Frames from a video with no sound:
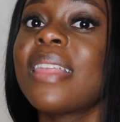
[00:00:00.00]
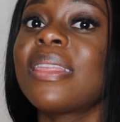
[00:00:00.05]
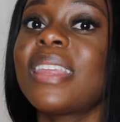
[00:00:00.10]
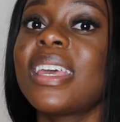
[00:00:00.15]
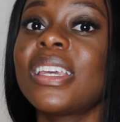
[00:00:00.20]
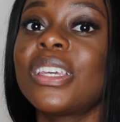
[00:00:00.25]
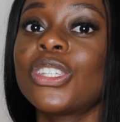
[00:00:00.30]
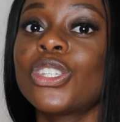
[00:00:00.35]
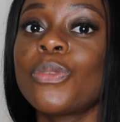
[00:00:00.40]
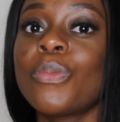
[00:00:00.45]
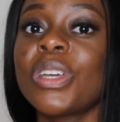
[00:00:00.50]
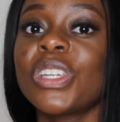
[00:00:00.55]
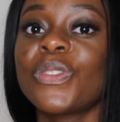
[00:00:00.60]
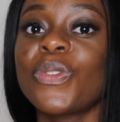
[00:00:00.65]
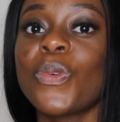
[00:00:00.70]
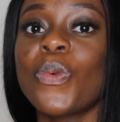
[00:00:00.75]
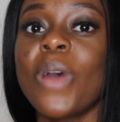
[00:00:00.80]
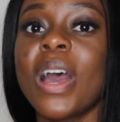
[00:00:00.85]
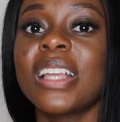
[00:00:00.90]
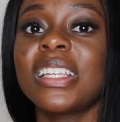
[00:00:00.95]
Thank you so much
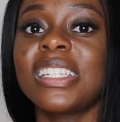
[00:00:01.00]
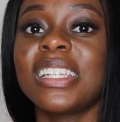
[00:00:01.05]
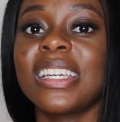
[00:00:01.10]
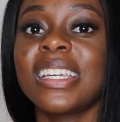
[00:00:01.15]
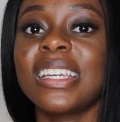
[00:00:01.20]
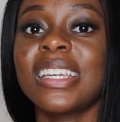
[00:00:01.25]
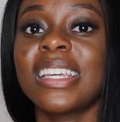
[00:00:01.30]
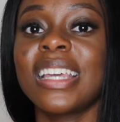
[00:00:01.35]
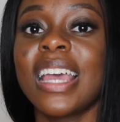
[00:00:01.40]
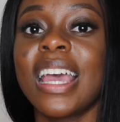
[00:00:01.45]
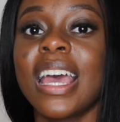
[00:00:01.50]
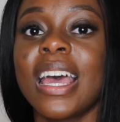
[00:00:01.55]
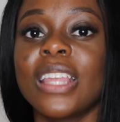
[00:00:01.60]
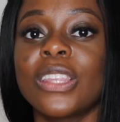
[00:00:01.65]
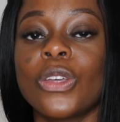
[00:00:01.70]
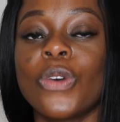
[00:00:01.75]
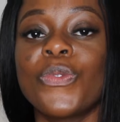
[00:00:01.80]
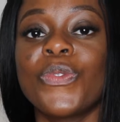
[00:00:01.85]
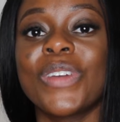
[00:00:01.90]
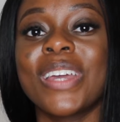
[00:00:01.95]
for watching.
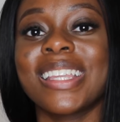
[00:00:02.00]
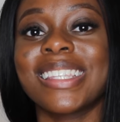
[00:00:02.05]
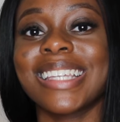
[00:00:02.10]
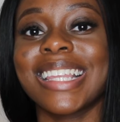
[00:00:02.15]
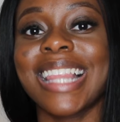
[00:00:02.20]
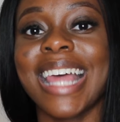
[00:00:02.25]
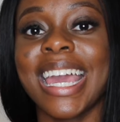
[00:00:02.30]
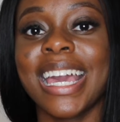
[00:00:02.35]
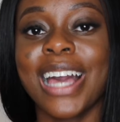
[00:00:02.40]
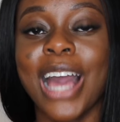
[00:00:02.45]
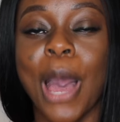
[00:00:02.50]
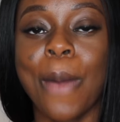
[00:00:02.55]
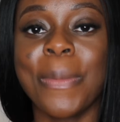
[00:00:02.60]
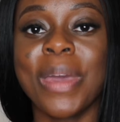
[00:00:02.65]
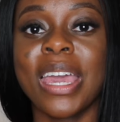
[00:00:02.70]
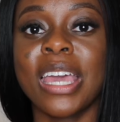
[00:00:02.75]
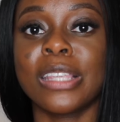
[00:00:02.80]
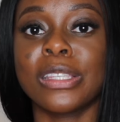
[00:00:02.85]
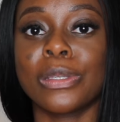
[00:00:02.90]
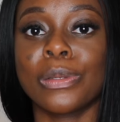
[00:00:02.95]
Don't forget to like,
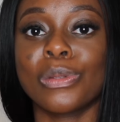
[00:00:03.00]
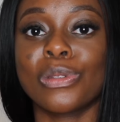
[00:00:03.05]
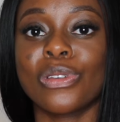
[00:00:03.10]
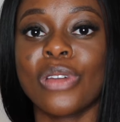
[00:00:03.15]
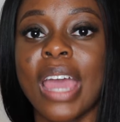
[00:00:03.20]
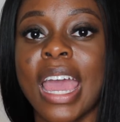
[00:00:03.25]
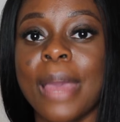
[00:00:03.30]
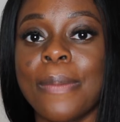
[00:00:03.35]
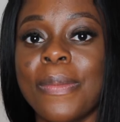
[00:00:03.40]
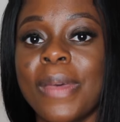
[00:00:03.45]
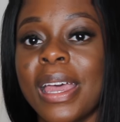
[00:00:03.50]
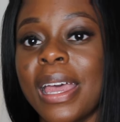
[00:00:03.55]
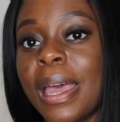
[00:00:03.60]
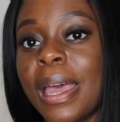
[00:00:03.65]
comment, and subscribe.